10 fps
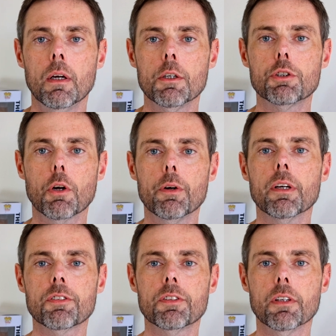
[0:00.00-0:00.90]
showed
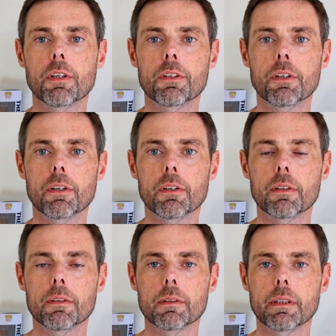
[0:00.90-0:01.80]
us the
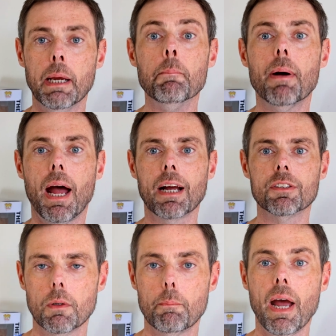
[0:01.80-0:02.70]
impact
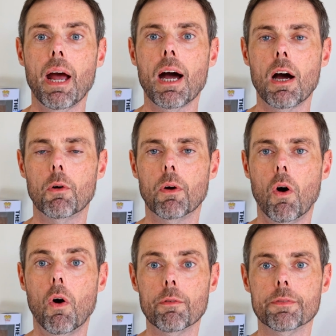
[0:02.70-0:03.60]
and power
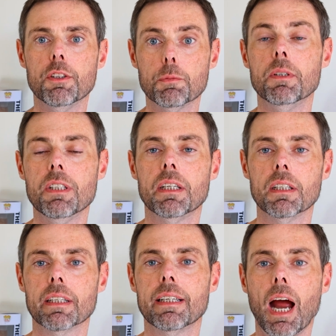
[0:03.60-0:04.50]
of this
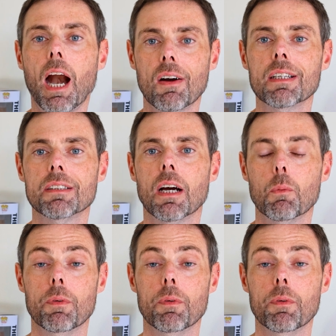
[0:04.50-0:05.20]
particular character